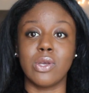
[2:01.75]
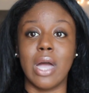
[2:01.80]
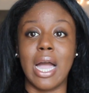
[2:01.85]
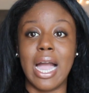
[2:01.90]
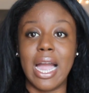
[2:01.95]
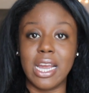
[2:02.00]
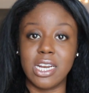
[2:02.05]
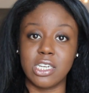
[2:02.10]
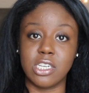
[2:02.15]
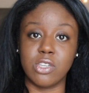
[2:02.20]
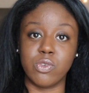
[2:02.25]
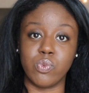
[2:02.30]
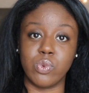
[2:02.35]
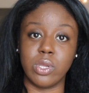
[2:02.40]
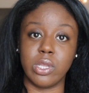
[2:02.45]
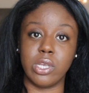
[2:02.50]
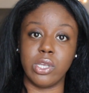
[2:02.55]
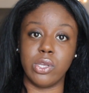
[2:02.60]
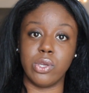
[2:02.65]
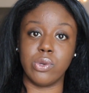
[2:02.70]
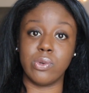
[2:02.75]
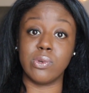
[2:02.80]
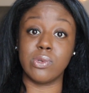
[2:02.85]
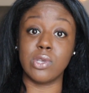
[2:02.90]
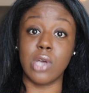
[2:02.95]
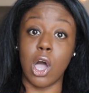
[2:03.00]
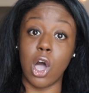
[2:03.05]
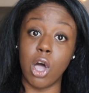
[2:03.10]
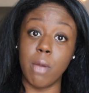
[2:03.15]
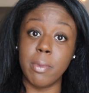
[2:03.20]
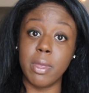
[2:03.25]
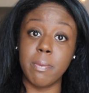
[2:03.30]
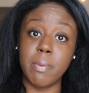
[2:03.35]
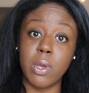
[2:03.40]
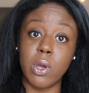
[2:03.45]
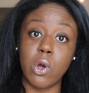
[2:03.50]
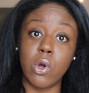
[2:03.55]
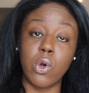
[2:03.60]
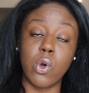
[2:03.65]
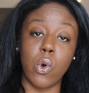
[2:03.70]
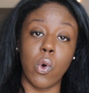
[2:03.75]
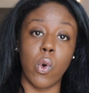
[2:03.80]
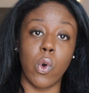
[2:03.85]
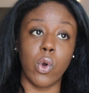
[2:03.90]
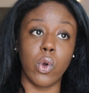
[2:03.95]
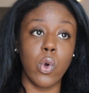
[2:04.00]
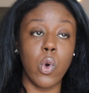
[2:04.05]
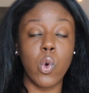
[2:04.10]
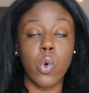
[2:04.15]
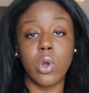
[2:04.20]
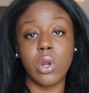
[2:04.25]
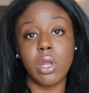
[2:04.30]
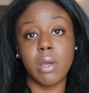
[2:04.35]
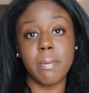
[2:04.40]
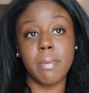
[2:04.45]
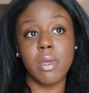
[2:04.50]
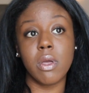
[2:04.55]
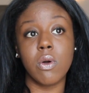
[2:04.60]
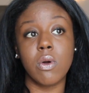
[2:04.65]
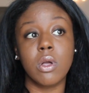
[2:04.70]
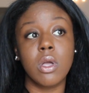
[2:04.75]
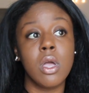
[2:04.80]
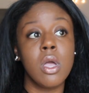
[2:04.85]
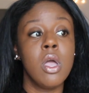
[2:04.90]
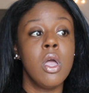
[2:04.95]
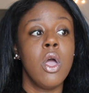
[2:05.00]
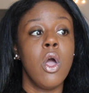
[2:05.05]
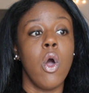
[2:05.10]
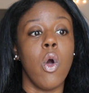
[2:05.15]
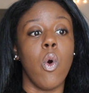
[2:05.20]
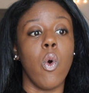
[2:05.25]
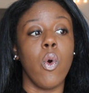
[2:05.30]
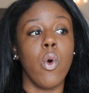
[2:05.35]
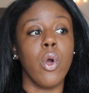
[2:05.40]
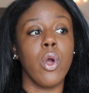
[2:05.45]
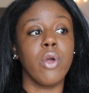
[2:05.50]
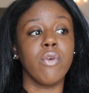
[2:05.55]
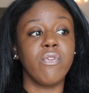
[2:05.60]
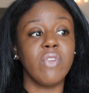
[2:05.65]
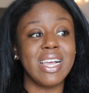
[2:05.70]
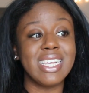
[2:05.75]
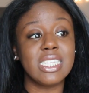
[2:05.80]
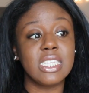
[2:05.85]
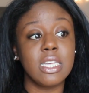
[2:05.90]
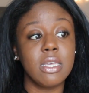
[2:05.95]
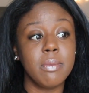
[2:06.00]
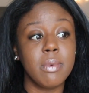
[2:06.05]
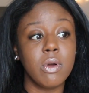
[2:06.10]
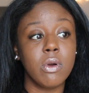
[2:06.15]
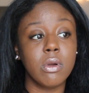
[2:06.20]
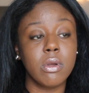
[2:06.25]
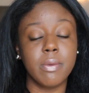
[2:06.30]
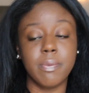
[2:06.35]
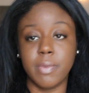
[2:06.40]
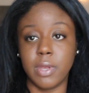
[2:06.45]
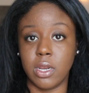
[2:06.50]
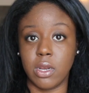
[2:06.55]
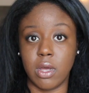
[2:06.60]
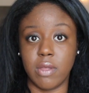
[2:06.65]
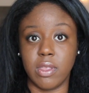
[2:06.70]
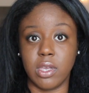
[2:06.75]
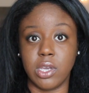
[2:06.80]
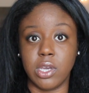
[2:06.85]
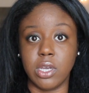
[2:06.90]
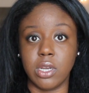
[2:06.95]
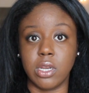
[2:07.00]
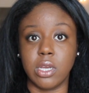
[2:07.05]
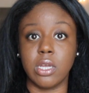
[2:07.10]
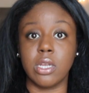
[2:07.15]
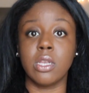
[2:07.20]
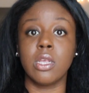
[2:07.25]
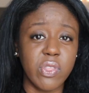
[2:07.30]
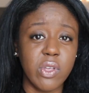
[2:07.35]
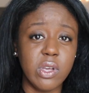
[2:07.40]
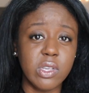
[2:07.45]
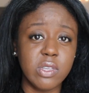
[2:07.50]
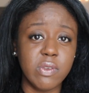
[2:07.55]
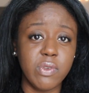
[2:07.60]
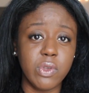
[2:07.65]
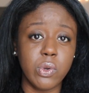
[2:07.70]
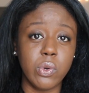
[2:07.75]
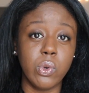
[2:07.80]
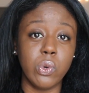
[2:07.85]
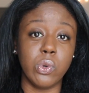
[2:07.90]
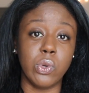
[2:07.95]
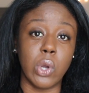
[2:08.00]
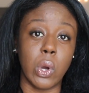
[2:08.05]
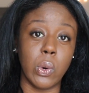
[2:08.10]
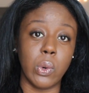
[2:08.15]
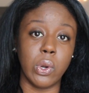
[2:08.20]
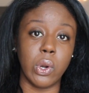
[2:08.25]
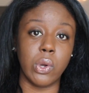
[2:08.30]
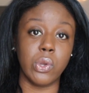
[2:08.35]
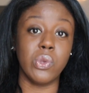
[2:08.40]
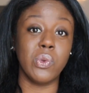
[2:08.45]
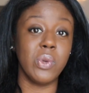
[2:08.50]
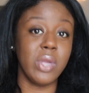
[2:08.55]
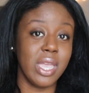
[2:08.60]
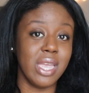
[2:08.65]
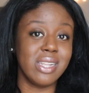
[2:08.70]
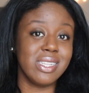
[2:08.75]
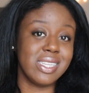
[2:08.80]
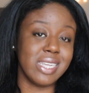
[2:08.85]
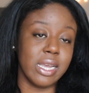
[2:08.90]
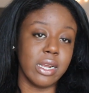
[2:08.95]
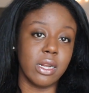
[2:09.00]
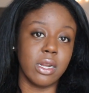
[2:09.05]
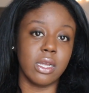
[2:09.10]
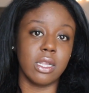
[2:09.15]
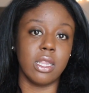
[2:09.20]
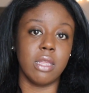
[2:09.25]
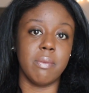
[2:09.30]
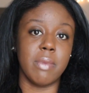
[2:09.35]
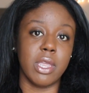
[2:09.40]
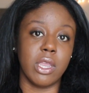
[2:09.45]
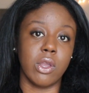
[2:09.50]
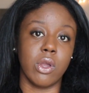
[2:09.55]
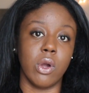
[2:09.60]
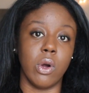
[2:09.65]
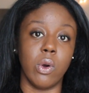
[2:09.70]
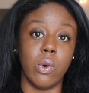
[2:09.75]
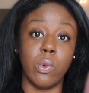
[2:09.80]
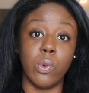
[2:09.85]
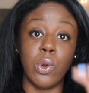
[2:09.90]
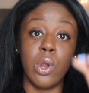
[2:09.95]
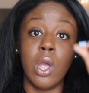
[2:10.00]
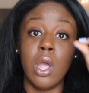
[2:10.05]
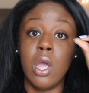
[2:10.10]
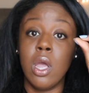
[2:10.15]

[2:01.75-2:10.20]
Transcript: so I just really use almond milk or coconut milk or flaxseed milk and all the good. For those of you who don't know, you can technically make your own